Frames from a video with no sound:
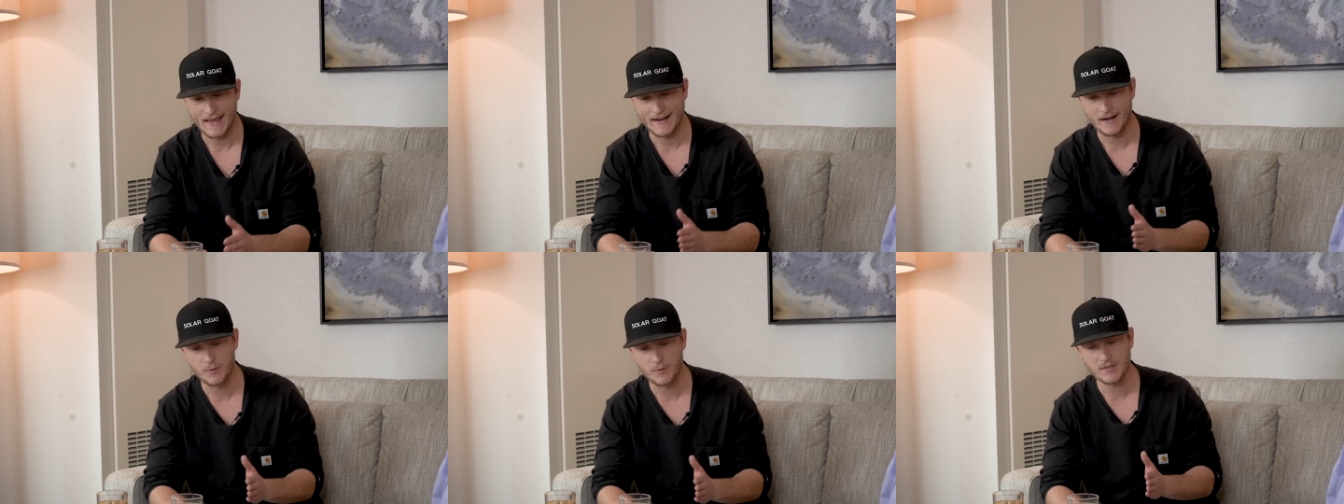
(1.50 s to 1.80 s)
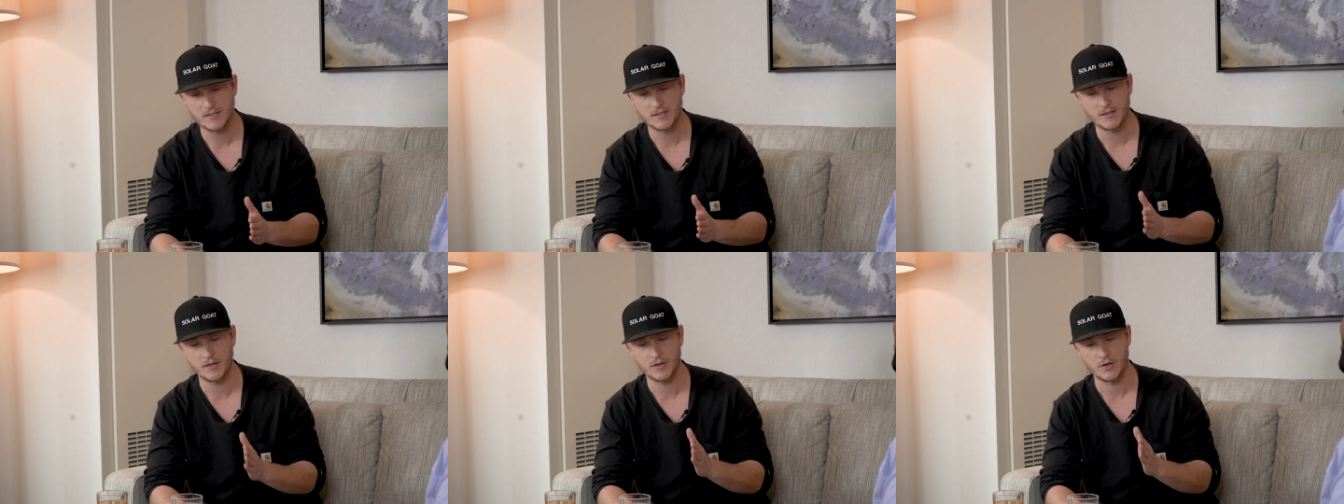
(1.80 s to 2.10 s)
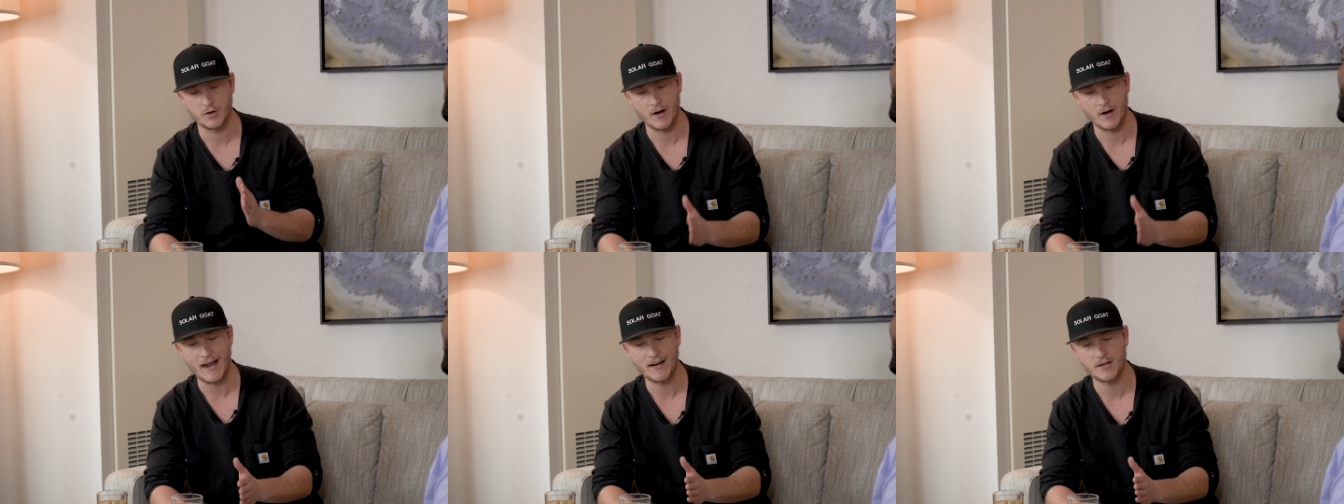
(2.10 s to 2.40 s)
and it was the
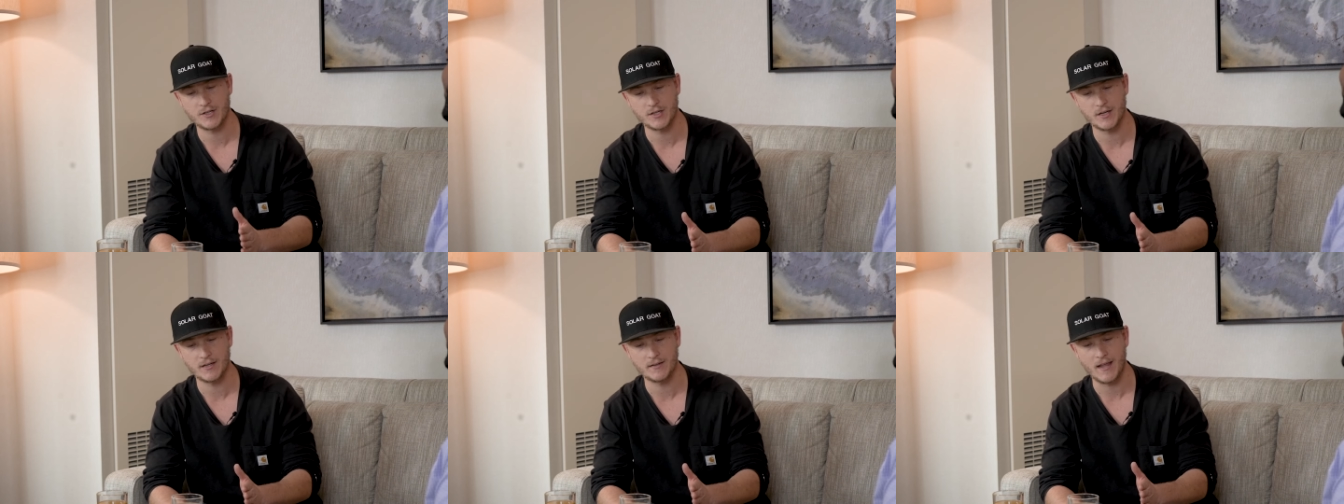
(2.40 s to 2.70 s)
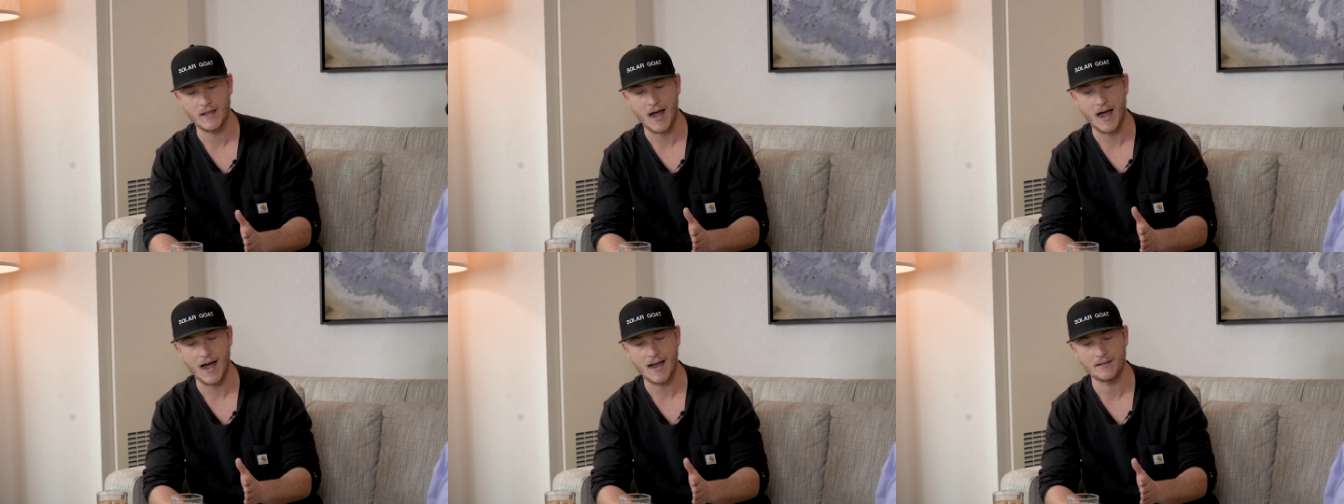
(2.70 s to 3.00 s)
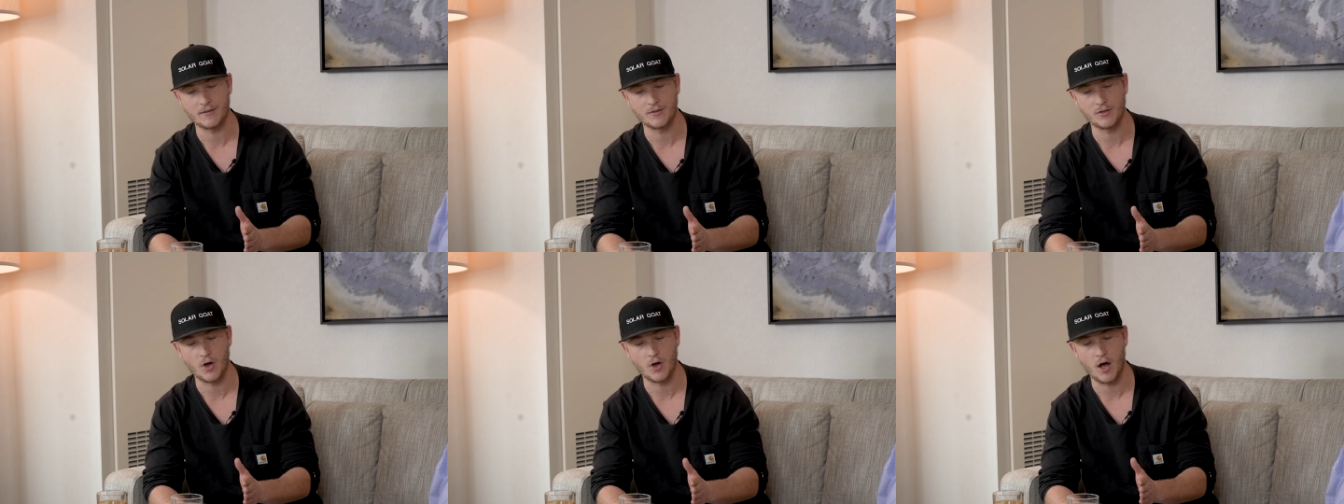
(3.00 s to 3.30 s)
direction that
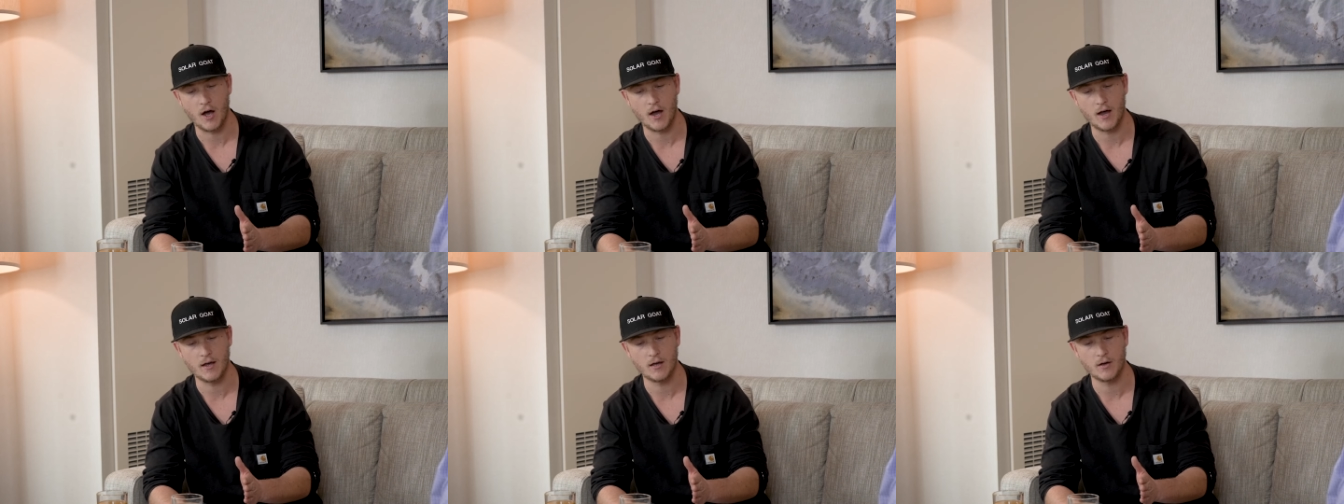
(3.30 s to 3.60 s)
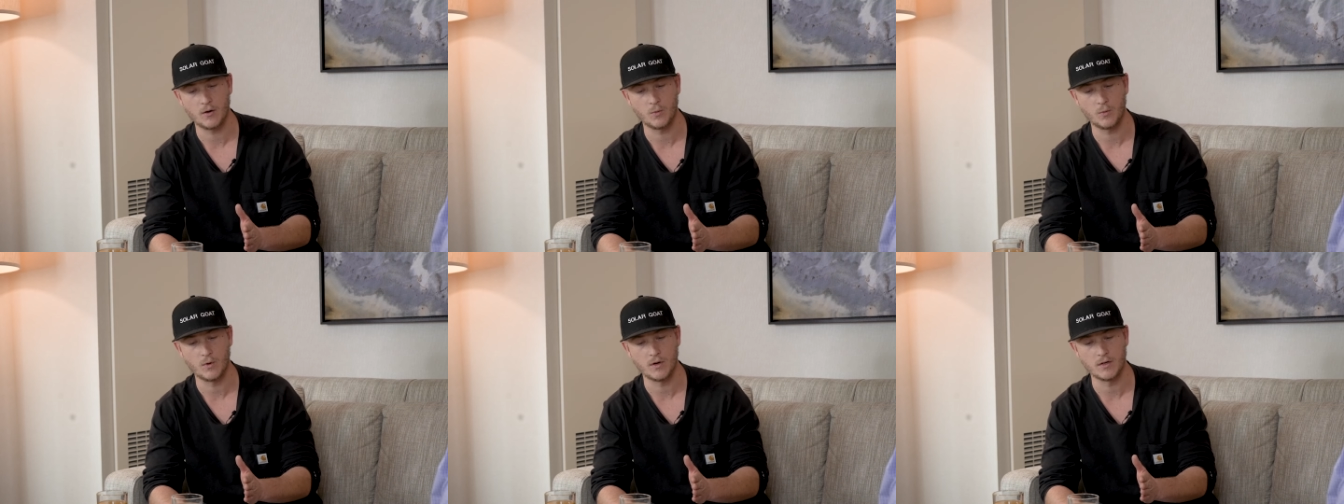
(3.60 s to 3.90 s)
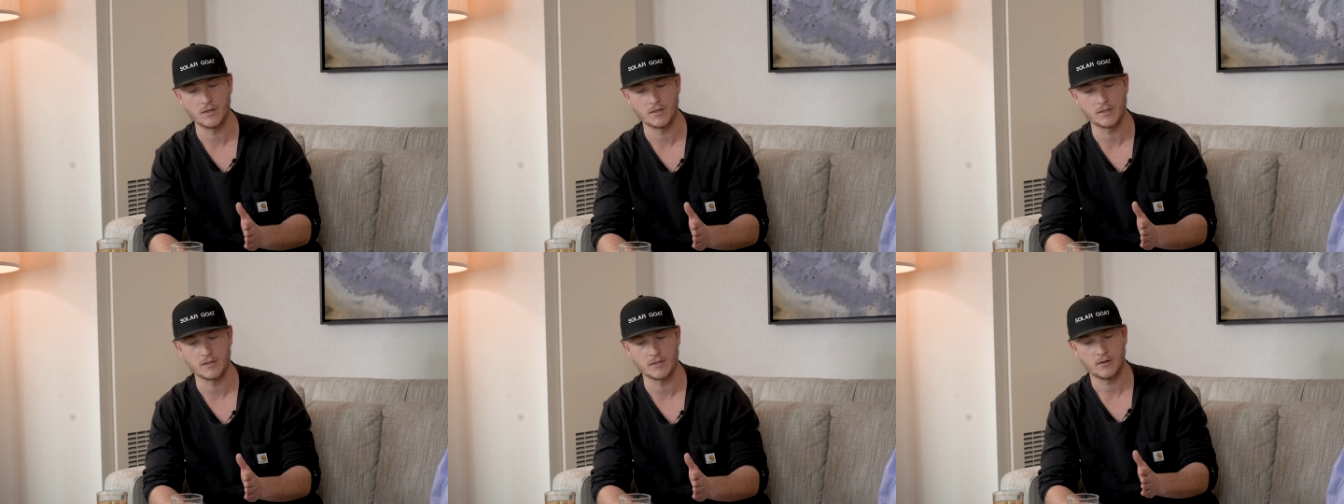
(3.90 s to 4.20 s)
I thought
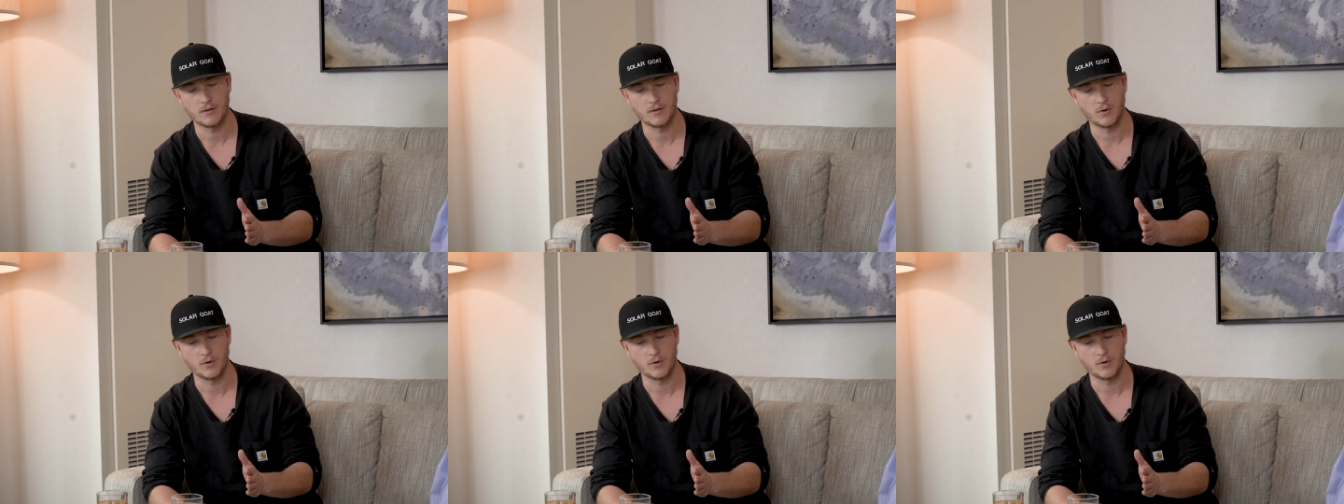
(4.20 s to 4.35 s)
was